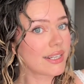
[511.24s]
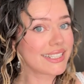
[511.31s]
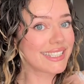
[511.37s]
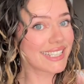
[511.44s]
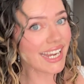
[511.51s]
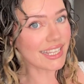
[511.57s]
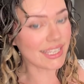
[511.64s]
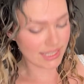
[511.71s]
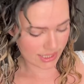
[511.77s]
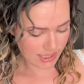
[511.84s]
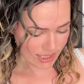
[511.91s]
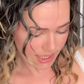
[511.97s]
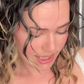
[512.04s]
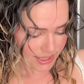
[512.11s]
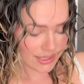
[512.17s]
Done.
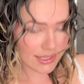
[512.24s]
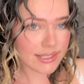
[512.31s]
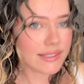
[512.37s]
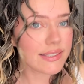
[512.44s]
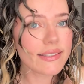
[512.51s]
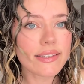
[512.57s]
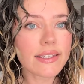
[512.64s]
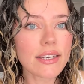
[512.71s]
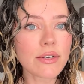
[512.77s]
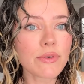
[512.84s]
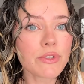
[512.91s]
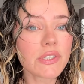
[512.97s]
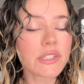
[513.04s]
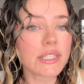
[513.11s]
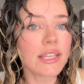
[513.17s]
This is the hair
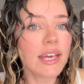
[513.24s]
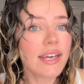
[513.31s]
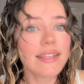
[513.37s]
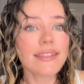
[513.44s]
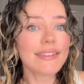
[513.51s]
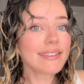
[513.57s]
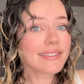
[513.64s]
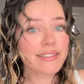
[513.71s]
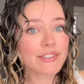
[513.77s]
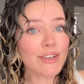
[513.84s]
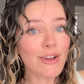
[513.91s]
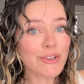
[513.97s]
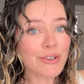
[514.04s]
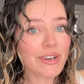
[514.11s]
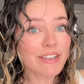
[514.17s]
routine. This is
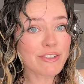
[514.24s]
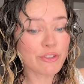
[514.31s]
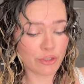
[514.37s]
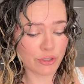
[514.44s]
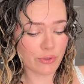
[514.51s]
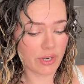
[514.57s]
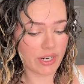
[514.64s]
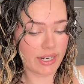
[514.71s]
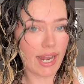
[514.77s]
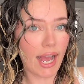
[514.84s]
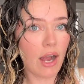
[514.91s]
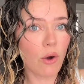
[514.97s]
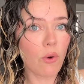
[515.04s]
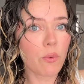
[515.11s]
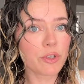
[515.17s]
all you gotta do, and
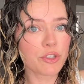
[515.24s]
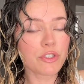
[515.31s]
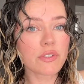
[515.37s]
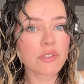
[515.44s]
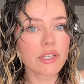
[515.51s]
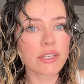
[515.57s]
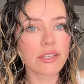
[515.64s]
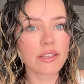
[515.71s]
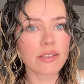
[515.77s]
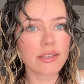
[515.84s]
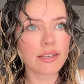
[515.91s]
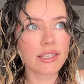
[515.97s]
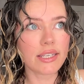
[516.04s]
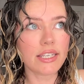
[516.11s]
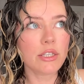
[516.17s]
now we're just gonna
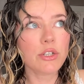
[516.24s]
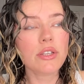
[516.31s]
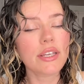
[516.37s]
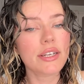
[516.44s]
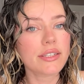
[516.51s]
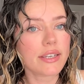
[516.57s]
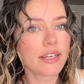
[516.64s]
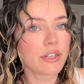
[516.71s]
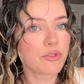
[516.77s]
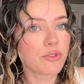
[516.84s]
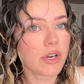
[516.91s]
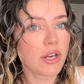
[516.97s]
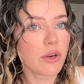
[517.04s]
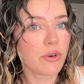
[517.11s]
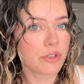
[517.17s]
either let it air
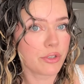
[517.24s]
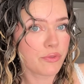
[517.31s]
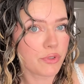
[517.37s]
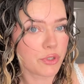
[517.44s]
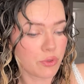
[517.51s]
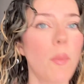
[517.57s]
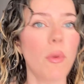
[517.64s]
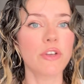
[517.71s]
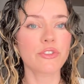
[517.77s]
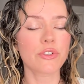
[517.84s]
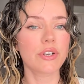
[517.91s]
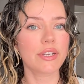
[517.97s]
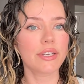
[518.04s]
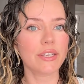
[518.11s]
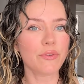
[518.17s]
dry or diffuse. I'm also
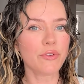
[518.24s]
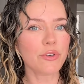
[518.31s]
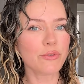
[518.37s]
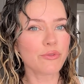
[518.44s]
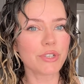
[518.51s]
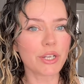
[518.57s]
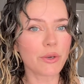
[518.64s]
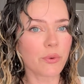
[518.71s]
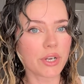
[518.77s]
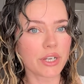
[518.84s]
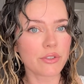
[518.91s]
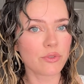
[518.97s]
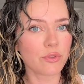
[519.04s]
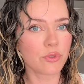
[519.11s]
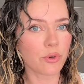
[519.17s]
gonna give you a really quick
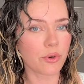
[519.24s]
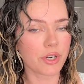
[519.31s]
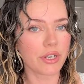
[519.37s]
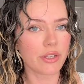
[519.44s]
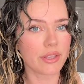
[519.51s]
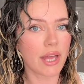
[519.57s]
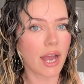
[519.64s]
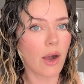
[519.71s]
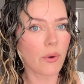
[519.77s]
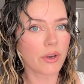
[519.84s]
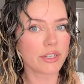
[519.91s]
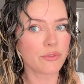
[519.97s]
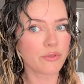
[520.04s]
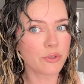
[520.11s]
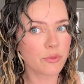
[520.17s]
tutorial on how I
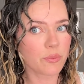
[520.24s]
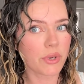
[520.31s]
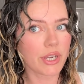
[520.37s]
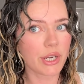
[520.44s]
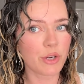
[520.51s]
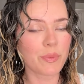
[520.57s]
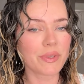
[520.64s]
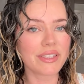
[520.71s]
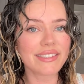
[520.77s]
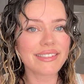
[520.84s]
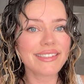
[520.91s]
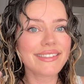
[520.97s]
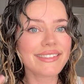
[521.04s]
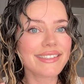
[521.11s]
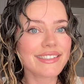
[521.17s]
diffuse my hair, but this
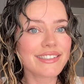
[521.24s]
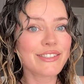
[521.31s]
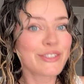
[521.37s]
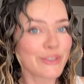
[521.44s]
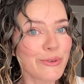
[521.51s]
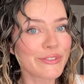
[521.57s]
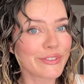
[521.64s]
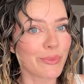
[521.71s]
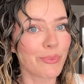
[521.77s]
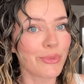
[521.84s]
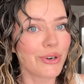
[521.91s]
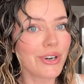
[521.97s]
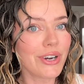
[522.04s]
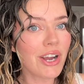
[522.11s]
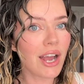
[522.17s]
is so
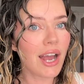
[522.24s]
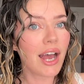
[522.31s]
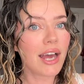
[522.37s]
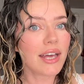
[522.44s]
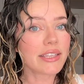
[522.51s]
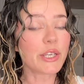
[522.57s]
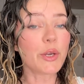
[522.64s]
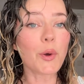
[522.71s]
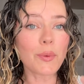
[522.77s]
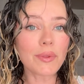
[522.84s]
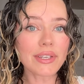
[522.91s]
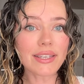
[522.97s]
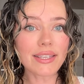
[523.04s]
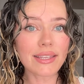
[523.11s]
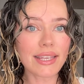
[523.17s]
simple. The only
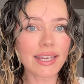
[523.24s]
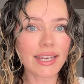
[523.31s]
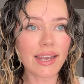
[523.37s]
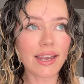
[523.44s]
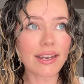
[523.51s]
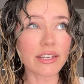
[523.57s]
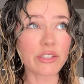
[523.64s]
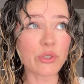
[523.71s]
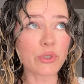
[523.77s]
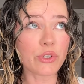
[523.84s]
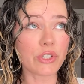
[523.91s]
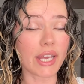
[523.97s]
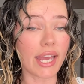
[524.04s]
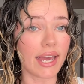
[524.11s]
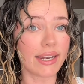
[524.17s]
thing that you
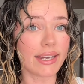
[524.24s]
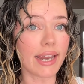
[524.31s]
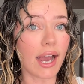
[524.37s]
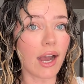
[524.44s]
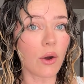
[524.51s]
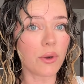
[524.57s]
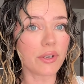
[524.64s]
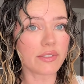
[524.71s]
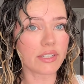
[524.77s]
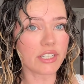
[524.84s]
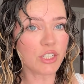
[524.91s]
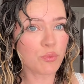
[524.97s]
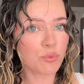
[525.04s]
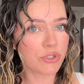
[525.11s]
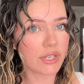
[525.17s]
could add now is a
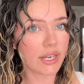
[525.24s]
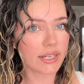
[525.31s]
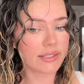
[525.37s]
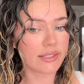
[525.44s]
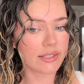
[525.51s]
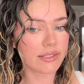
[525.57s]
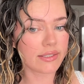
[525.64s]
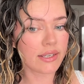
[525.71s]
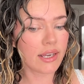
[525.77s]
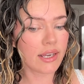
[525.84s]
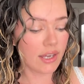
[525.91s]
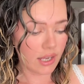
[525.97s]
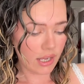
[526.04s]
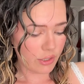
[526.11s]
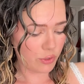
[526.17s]
heat protectant.
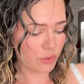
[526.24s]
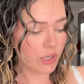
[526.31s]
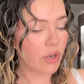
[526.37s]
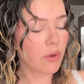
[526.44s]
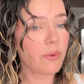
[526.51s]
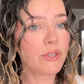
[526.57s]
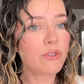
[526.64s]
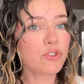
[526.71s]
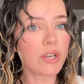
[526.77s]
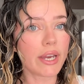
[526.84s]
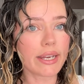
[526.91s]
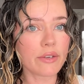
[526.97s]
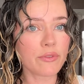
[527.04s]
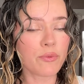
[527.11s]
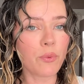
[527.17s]
You can always check
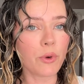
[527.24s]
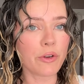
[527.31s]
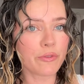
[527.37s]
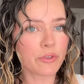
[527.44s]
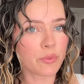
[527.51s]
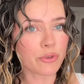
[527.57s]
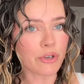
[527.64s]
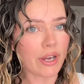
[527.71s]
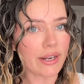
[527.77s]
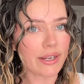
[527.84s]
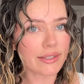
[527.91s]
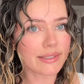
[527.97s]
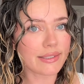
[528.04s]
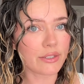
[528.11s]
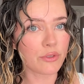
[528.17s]
if one of the
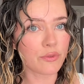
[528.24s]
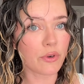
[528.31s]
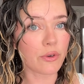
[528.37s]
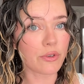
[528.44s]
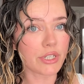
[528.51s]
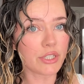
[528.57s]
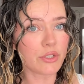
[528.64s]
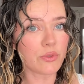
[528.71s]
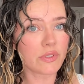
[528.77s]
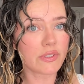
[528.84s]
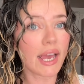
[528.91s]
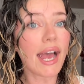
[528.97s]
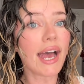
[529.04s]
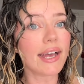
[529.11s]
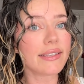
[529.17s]
products that you've already used
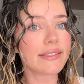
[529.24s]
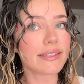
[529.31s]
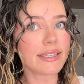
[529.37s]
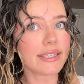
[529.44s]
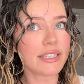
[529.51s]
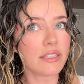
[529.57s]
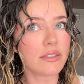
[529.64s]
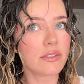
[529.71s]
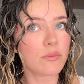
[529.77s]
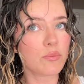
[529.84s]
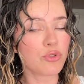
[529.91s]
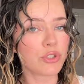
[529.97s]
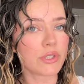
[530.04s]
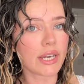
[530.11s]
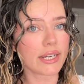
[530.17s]
has a heat
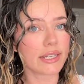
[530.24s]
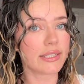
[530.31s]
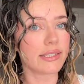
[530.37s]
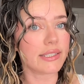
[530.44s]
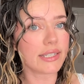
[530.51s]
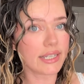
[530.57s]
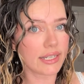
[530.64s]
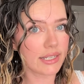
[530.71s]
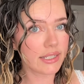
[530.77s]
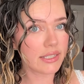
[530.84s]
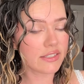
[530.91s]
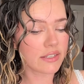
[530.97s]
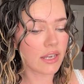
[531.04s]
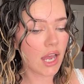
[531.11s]
protectant in it.